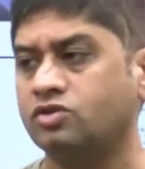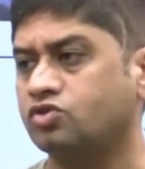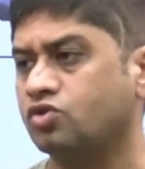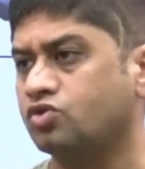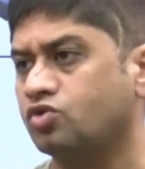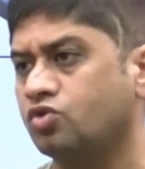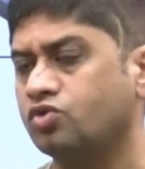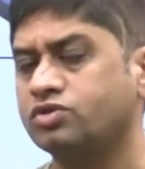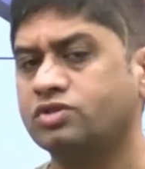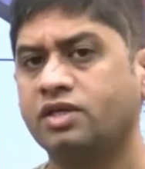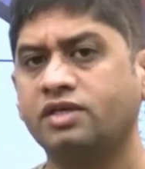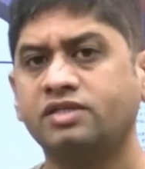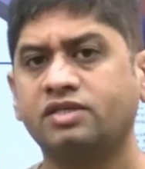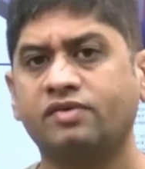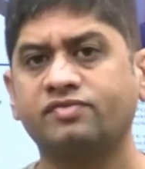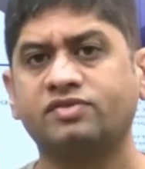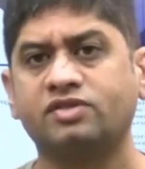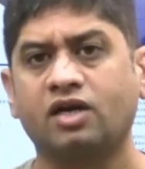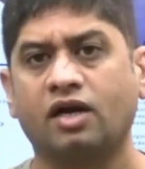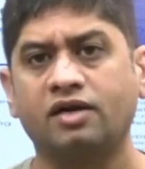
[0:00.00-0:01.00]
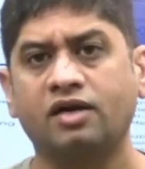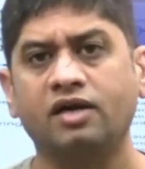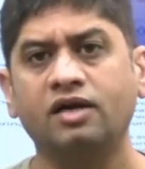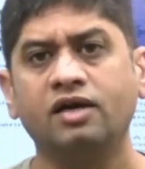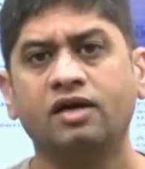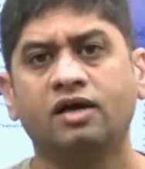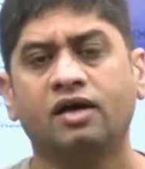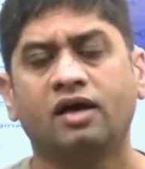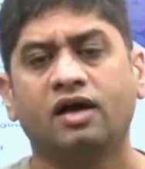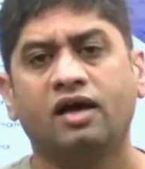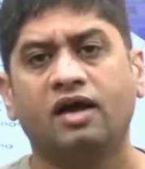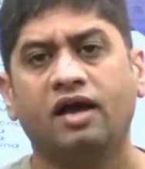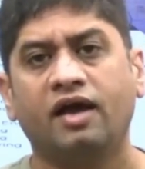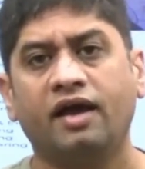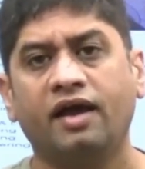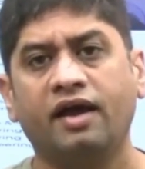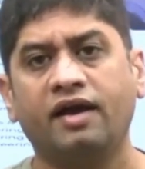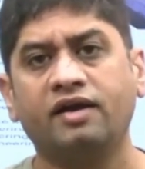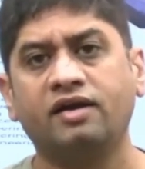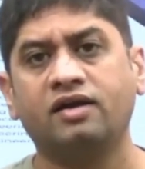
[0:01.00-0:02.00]
so those things have started
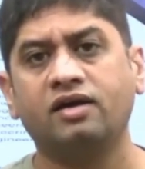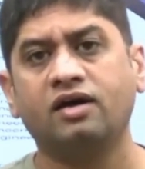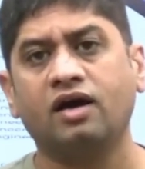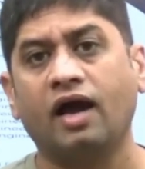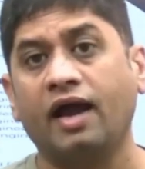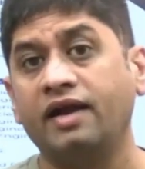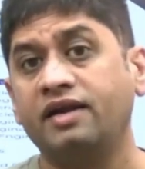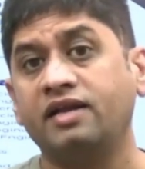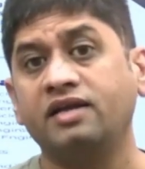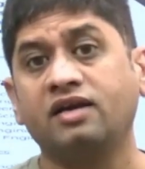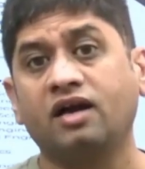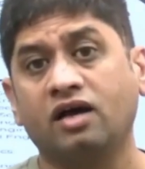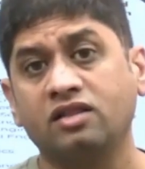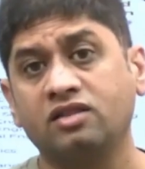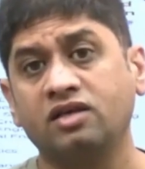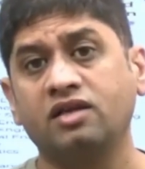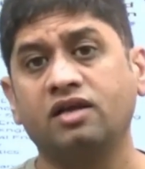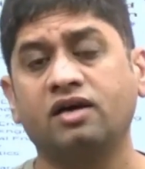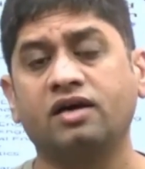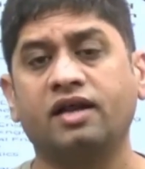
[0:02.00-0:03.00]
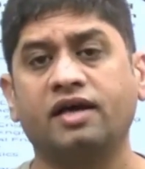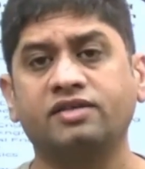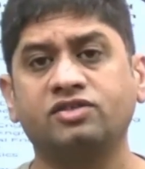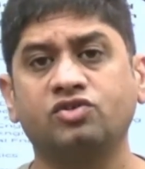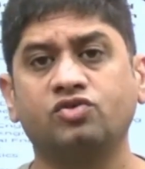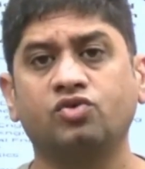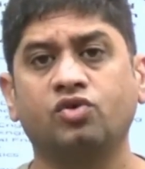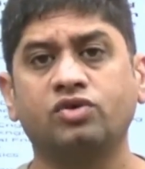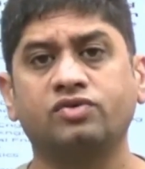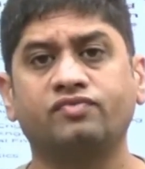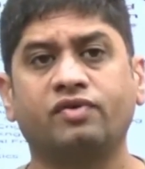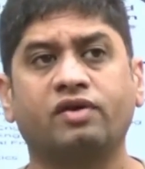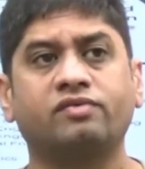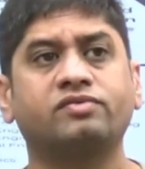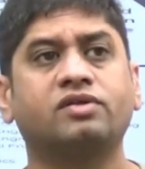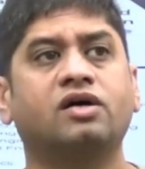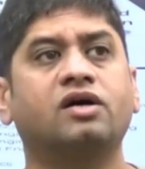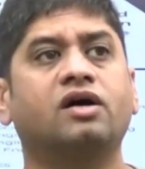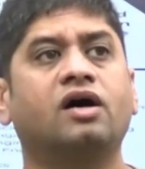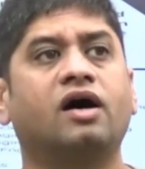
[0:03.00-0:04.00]
and uh, IIT Gandhinagar as you know is one
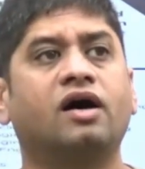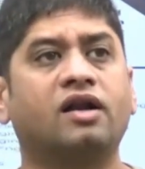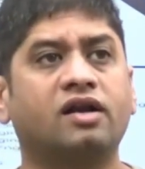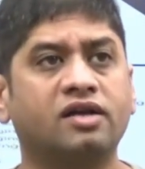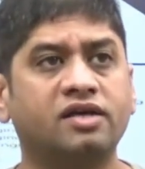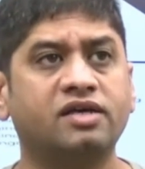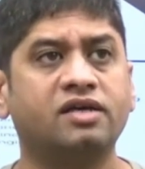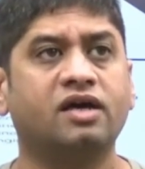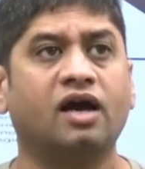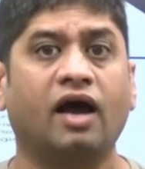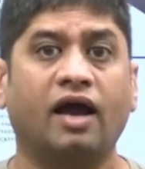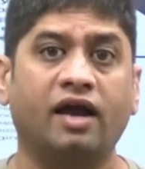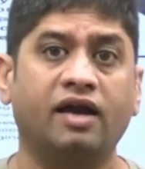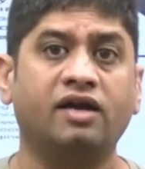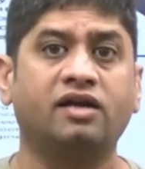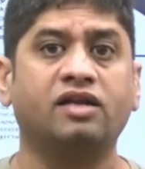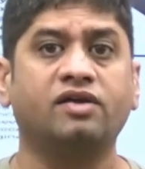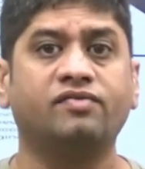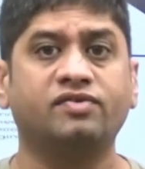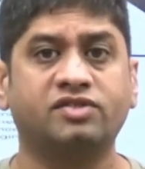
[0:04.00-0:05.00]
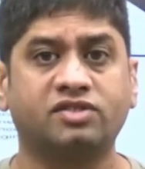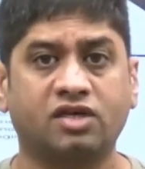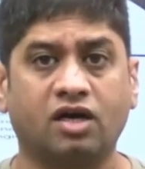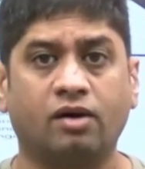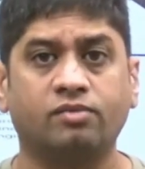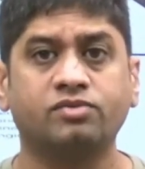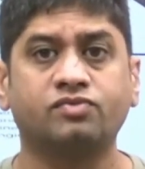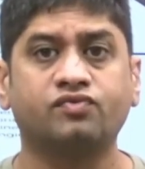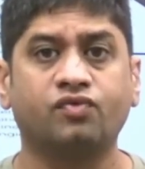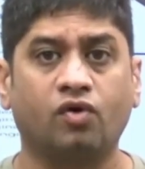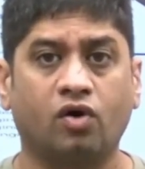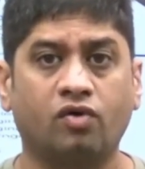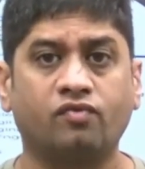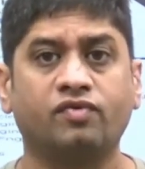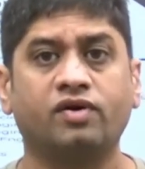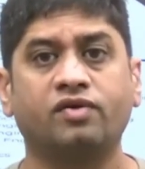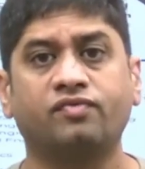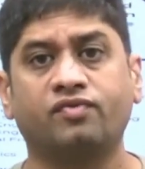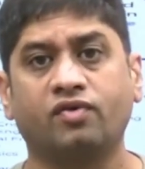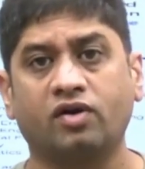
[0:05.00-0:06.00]
of the early IIT which comes
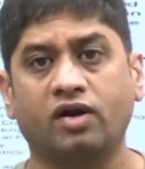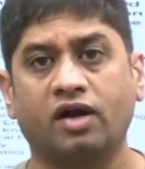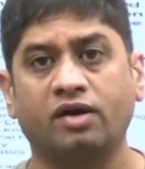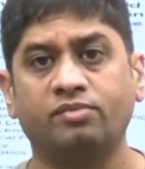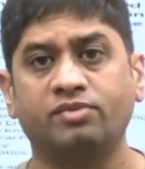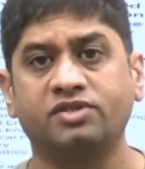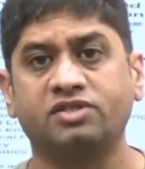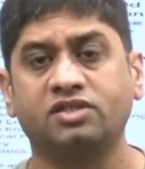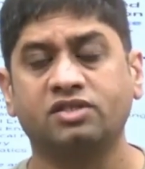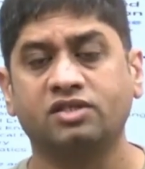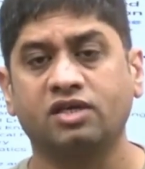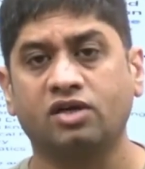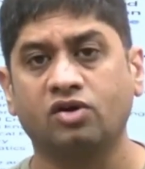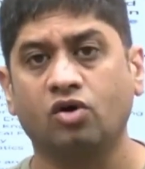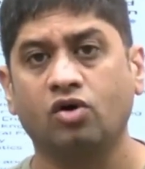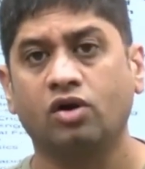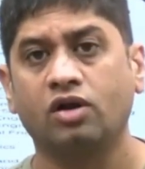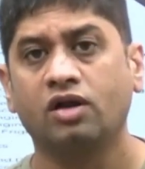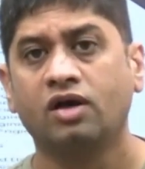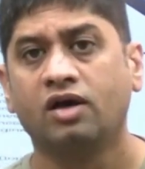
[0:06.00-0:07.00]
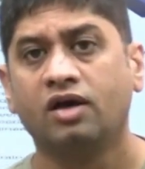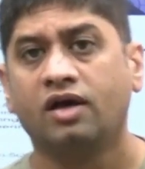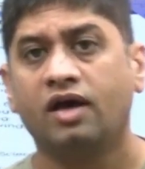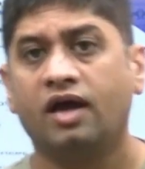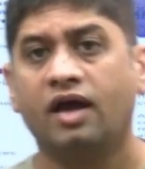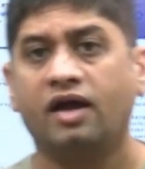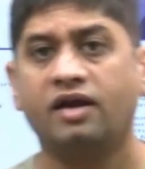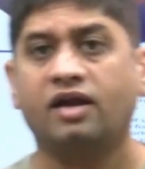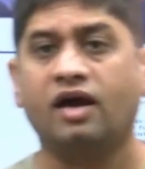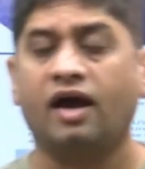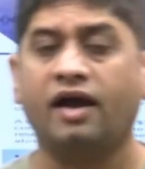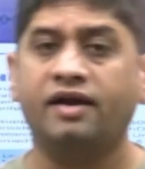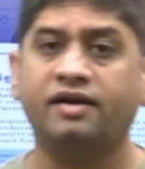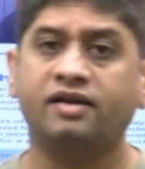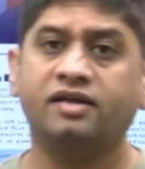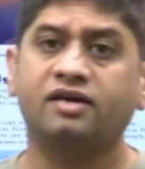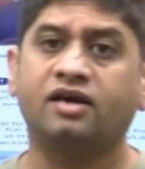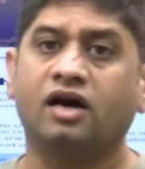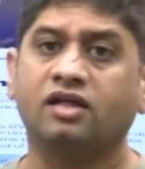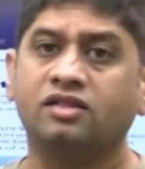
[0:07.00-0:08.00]
forward for admissions and all and
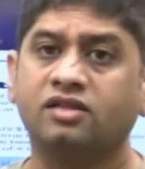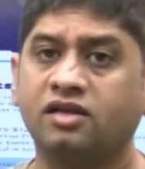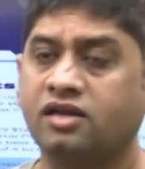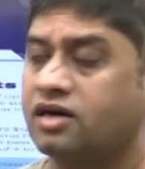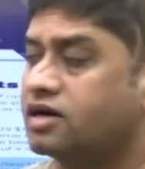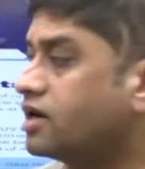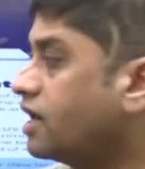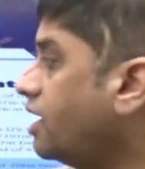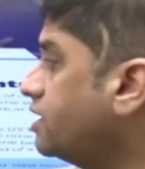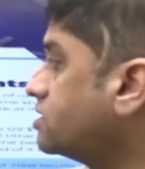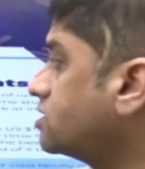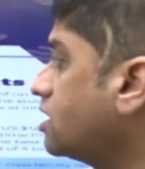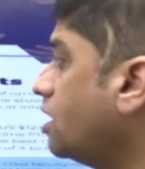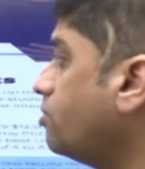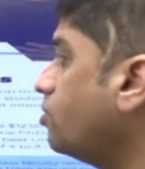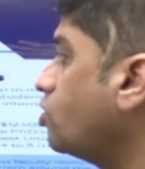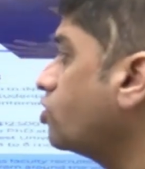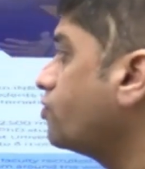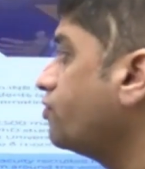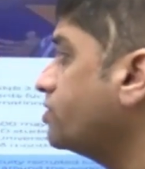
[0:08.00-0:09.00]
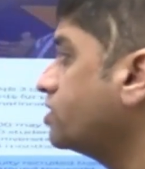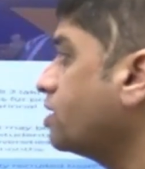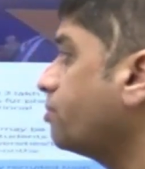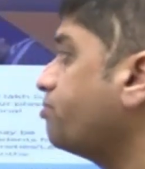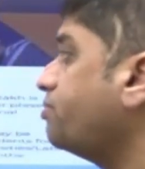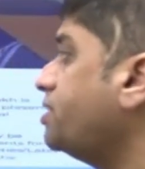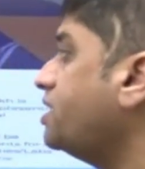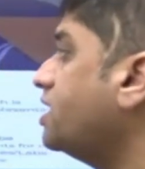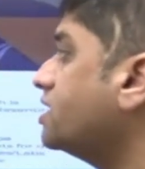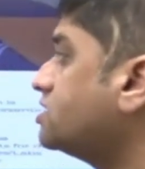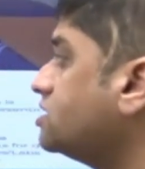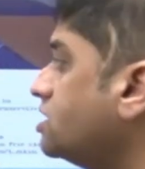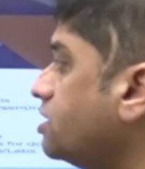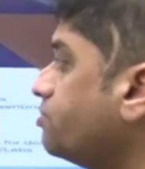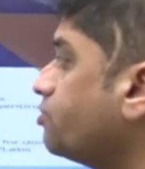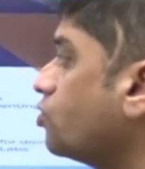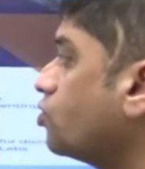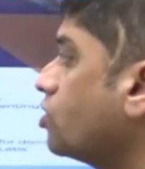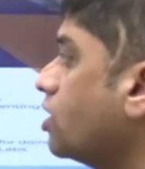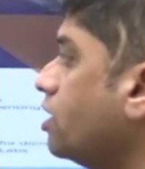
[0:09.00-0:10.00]
IIT Gandhinagar has come out with the
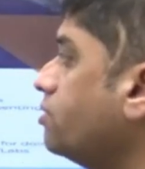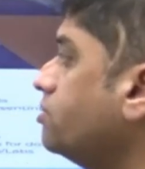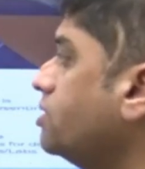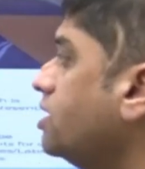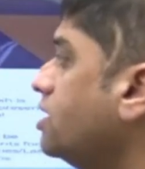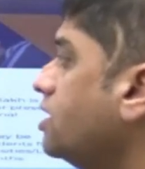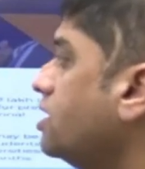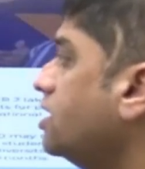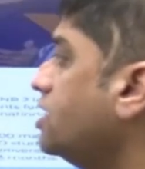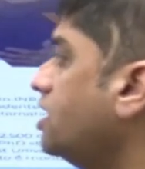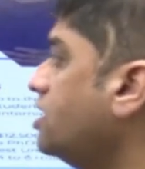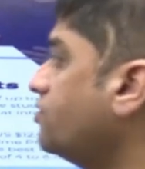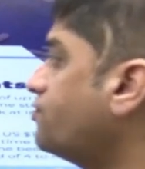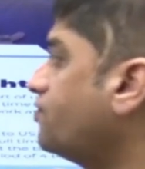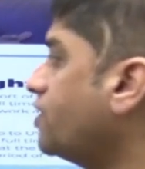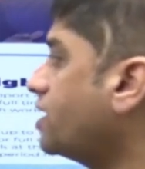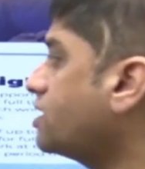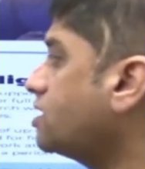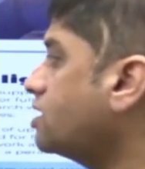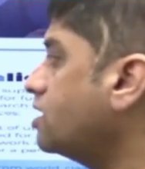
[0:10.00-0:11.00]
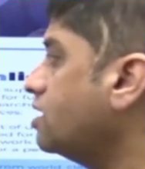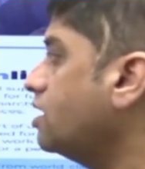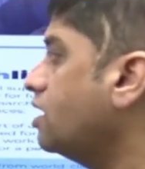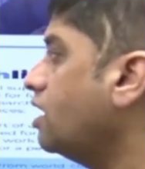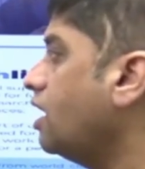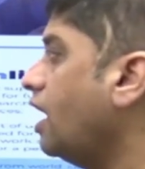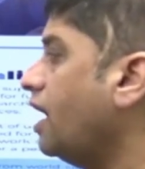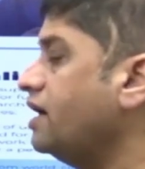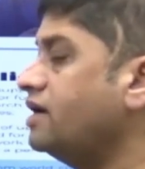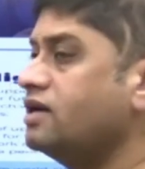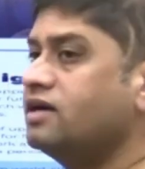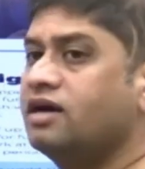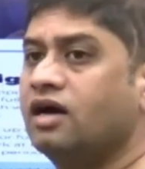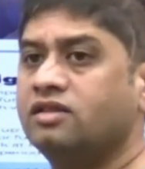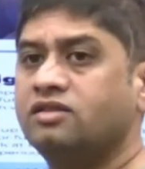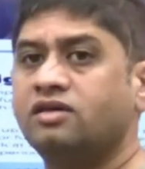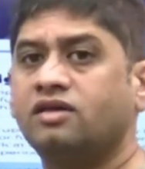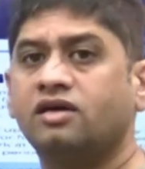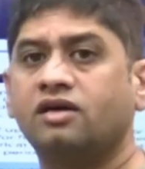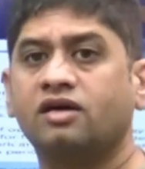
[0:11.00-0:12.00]
PhD program in fact, uh, IIT
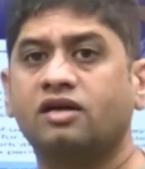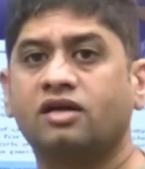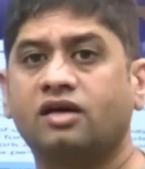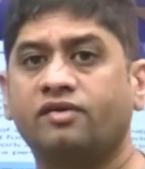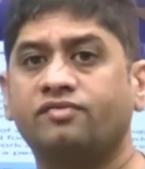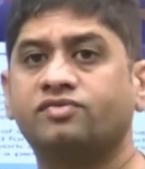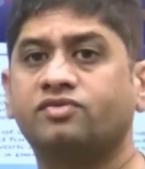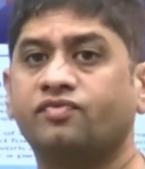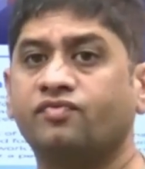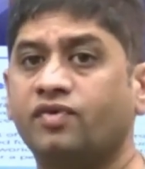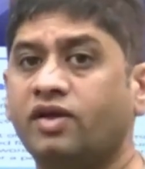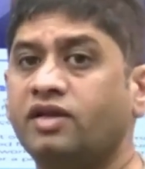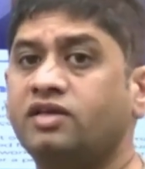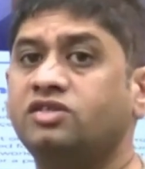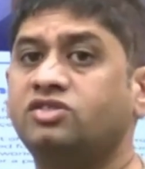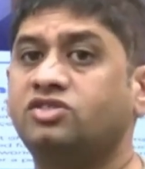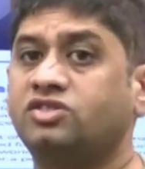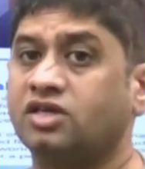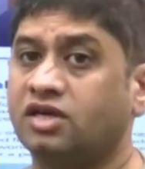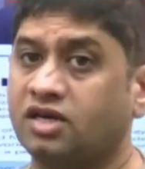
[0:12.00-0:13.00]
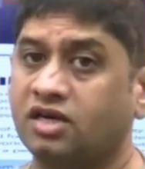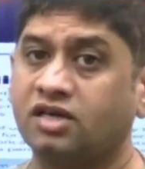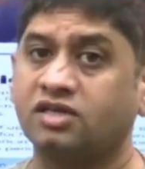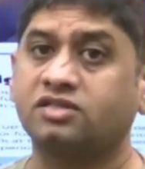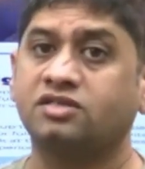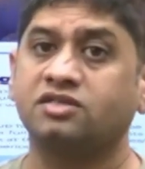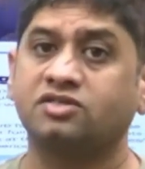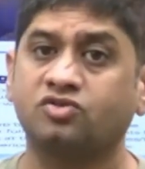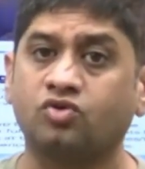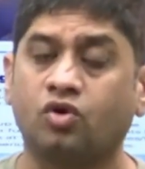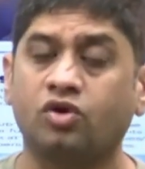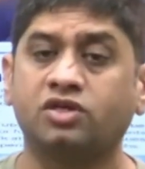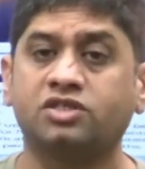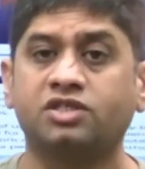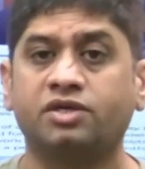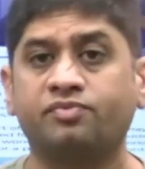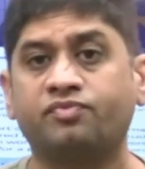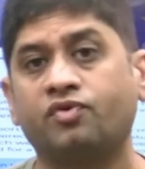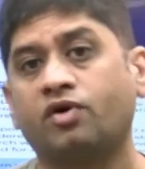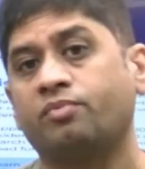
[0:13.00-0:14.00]
Gandhinagar gives very generous
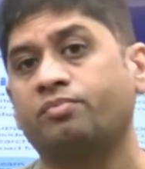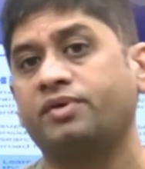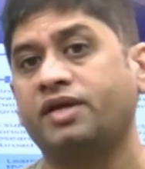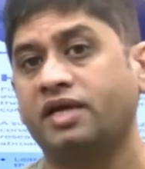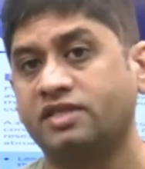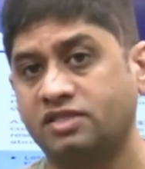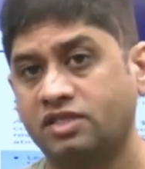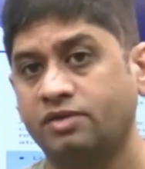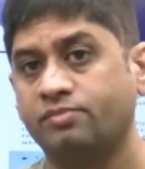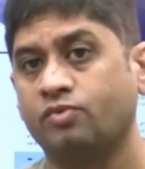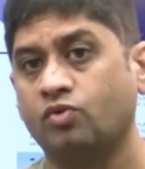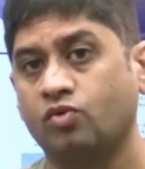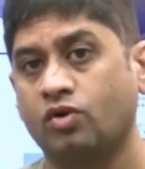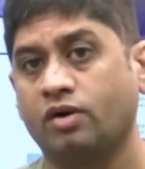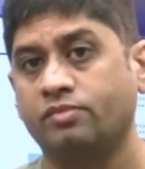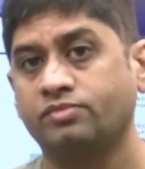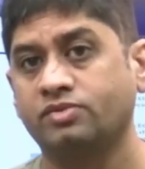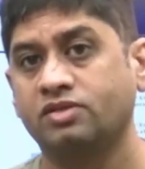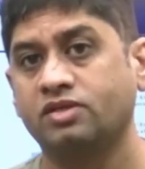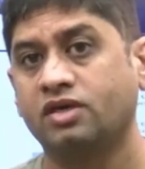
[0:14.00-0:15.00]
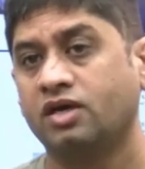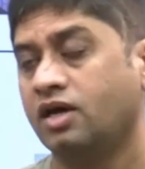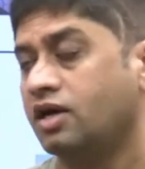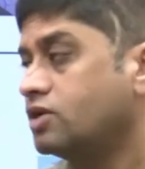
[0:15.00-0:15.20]
scholarship for PhD programs.